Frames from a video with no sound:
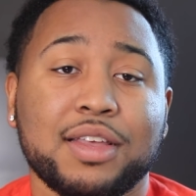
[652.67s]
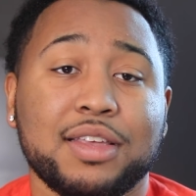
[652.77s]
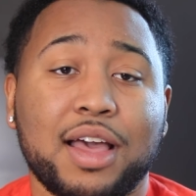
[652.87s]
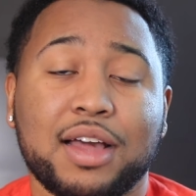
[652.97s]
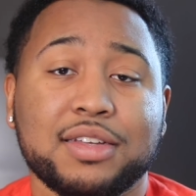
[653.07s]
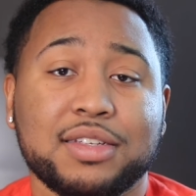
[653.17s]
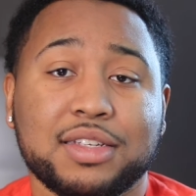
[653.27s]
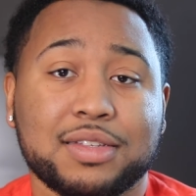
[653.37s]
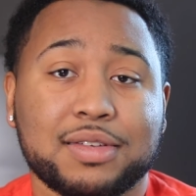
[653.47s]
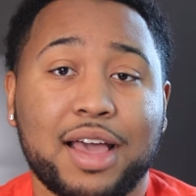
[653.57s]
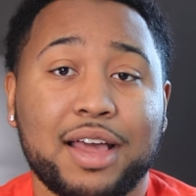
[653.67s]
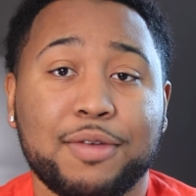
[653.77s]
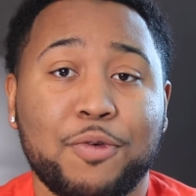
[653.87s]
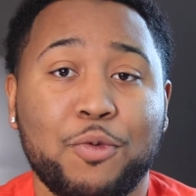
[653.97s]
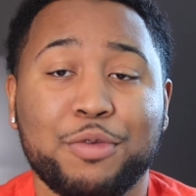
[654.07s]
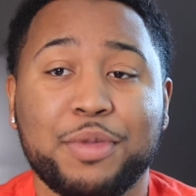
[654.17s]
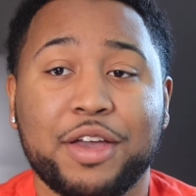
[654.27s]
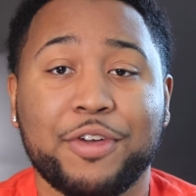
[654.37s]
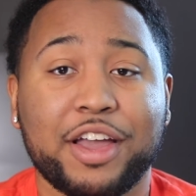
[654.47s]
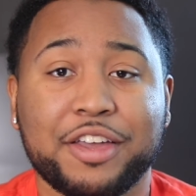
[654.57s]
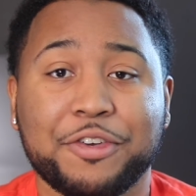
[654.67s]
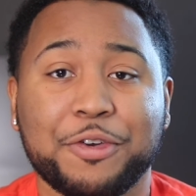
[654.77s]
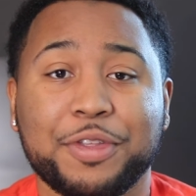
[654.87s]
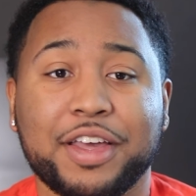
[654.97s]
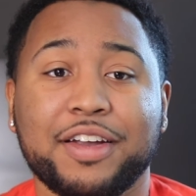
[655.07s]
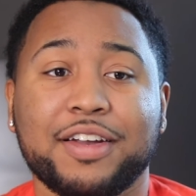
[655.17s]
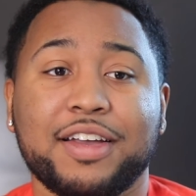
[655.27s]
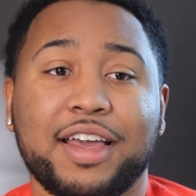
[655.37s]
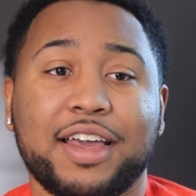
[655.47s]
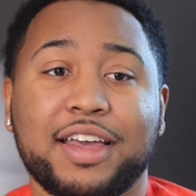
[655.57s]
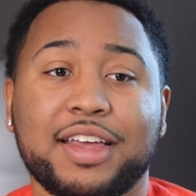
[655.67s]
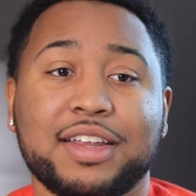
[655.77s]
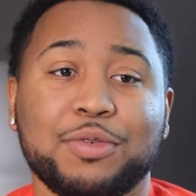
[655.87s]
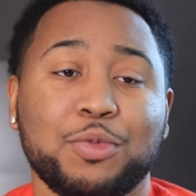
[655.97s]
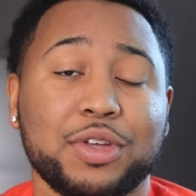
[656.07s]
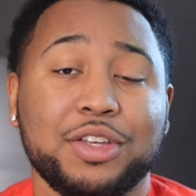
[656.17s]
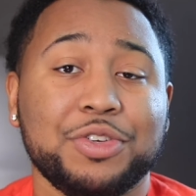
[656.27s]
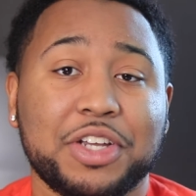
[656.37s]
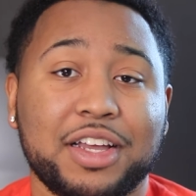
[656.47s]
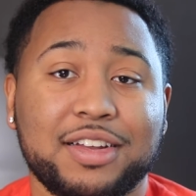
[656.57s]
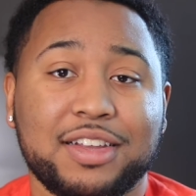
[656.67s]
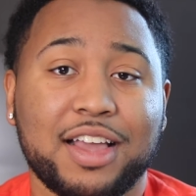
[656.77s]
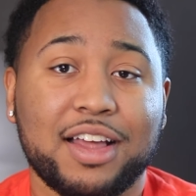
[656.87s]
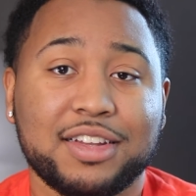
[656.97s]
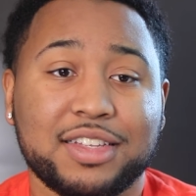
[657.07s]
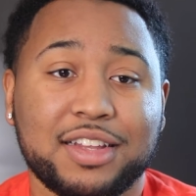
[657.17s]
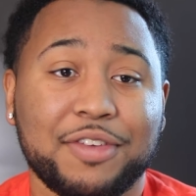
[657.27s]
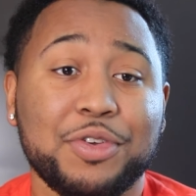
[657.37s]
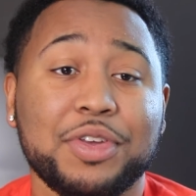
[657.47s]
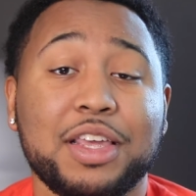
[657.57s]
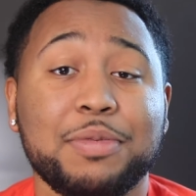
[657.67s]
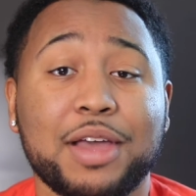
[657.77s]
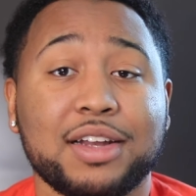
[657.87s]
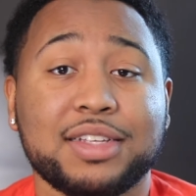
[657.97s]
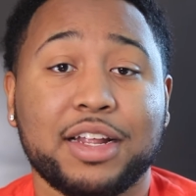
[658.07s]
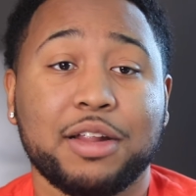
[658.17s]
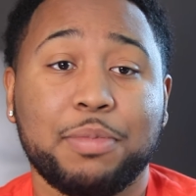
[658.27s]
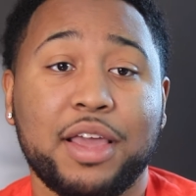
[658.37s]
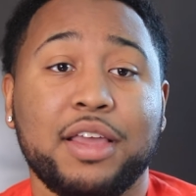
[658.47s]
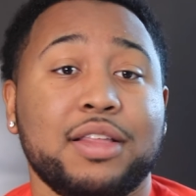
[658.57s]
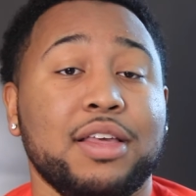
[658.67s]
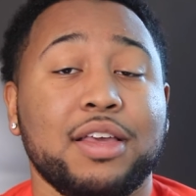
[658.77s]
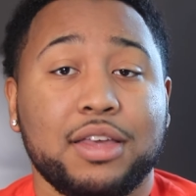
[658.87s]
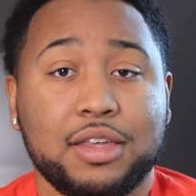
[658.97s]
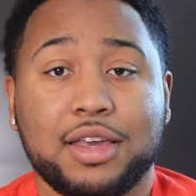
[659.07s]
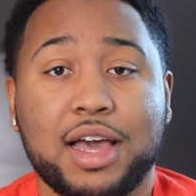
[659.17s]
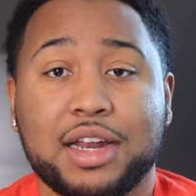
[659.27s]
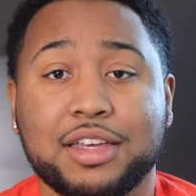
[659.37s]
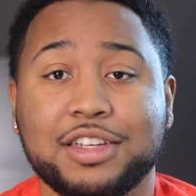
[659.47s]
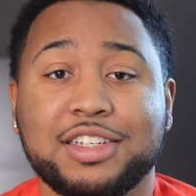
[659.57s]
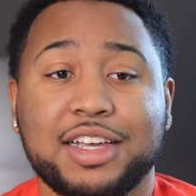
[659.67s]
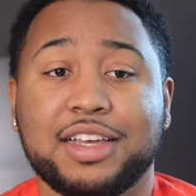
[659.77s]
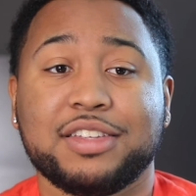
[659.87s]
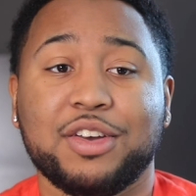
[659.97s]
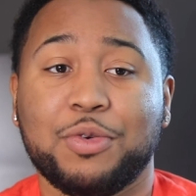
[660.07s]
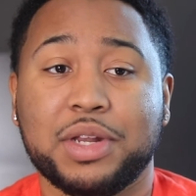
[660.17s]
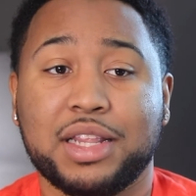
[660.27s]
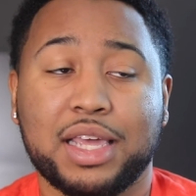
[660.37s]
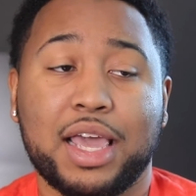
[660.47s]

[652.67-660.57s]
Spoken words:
Giannis is kind of a one-man wrecking crew there, and when you shut Giannis, if you can keep Giannis out of the paint, you got a good chance of winning the